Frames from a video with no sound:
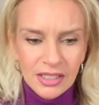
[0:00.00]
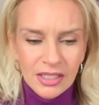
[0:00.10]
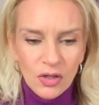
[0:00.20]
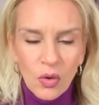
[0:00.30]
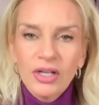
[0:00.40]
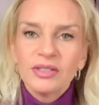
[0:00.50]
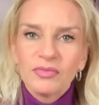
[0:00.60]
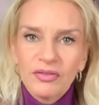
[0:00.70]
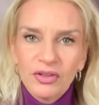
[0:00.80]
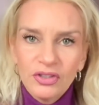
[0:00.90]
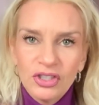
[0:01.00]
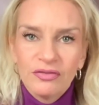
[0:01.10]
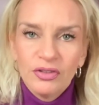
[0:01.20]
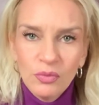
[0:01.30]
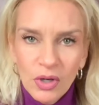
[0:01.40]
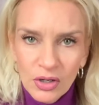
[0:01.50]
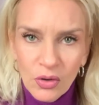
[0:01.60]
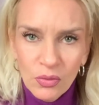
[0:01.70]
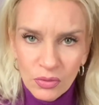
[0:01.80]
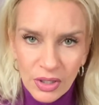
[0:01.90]
Quantum Revolution, if you want to
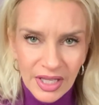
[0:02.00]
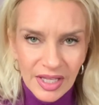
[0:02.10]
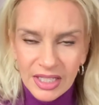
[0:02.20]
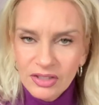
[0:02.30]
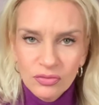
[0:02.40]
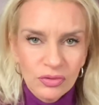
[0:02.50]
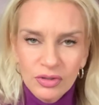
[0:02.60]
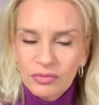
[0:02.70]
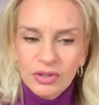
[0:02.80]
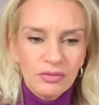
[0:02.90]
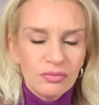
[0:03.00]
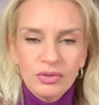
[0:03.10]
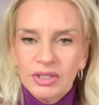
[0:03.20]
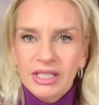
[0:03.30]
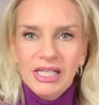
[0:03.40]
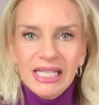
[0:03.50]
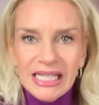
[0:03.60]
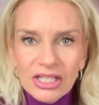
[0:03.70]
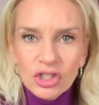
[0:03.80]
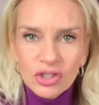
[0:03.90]
go look at that, it's really, really, really
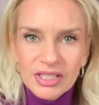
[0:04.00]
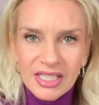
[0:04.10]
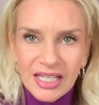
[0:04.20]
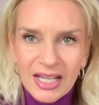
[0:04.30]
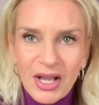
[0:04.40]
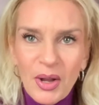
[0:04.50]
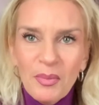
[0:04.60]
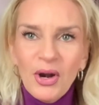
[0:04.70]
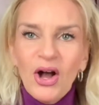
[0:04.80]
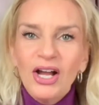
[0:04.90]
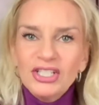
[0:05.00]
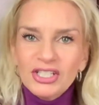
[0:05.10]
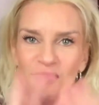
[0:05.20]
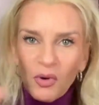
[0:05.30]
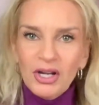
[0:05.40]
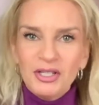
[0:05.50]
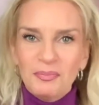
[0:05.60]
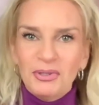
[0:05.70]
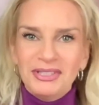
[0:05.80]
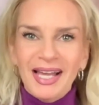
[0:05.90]
interesting. But I just wanted to
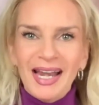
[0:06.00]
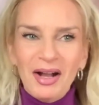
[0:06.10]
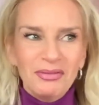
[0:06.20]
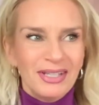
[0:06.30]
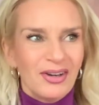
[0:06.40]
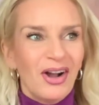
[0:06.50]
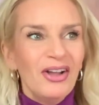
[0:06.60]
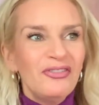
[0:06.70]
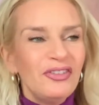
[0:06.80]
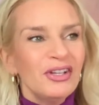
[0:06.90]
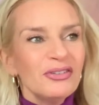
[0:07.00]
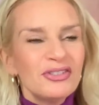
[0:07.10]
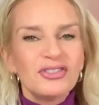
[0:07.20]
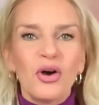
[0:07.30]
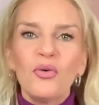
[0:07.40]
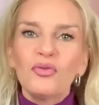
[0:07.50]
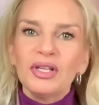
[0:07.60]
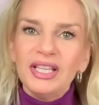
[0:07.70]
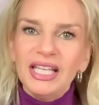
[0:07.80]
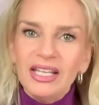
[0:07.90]
put that out there. I feel so
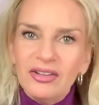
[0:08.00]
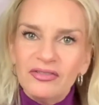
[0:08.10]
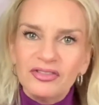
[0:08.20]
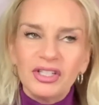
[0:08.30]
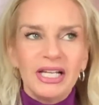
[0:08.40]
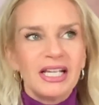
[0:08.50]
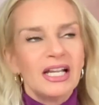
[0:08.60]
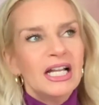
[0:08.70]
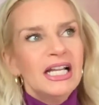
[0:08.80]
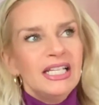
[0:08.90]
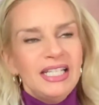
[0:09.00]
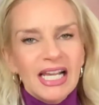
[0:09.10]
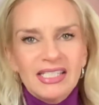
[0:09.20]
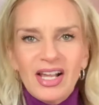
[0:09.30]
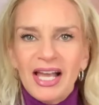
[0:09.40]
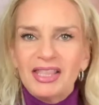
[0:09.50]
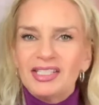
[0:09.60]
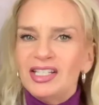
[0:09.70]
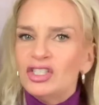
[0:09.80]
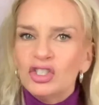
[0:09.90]
relieved. Like, yes, I had
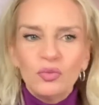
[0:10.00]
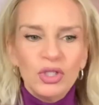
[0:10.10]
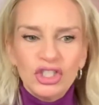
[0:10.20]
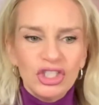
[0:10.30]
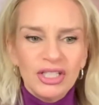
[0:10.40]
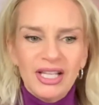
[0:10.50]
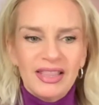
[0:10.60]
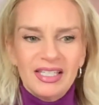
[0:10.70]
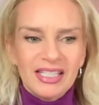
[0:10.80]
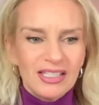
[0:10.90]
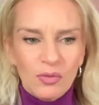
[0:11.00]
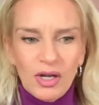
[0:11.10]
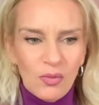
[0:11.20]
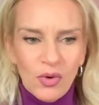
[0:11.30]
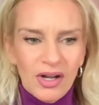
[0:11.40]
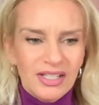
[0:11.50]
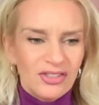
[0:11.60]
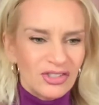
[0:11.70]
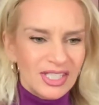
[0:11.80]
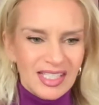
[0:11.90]
this intuition that this is what it was.
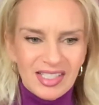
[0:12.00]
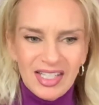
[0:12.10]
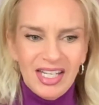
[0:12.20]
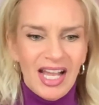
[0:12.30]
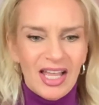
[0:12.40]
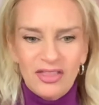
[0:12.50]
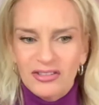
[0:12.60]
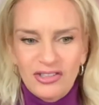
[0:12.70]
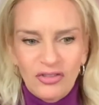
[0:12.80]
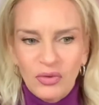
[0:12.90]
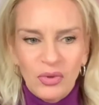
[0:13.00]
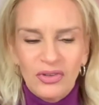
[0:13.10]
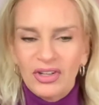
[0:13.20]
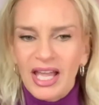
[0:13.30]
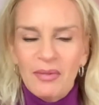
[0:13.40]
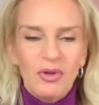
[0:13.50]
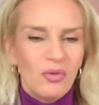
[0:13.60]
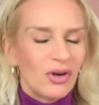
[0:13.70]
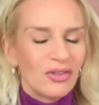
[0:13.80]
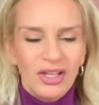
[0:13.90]
There's destiny and there's free will. There can't be
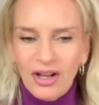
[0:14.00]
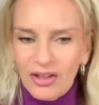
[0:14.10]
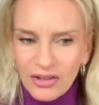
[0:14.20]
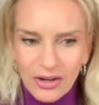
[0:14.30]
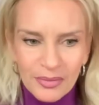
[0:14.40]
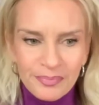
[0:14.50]
one or the other.